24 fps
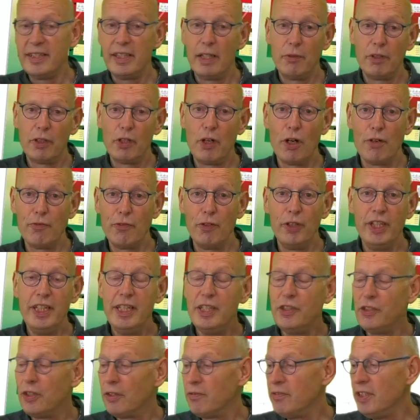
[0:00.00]
I will cover
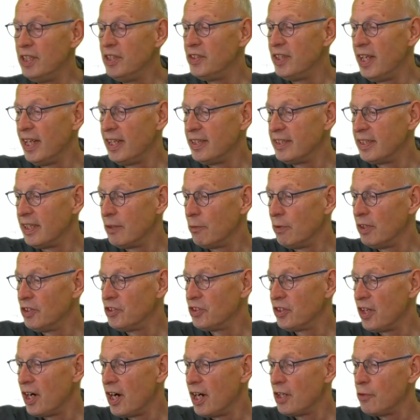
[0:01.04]
each of these days, and we'll
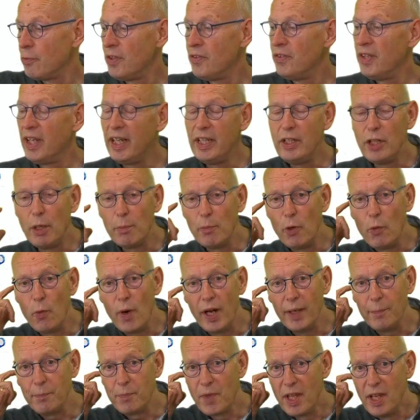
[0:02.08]
start with day number
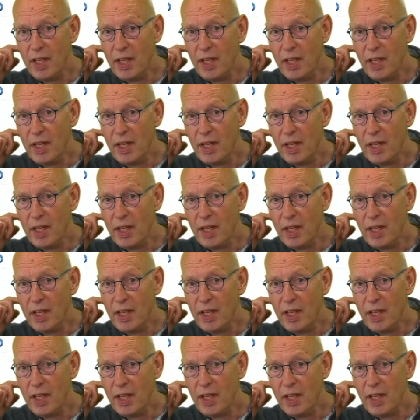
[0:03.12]
1.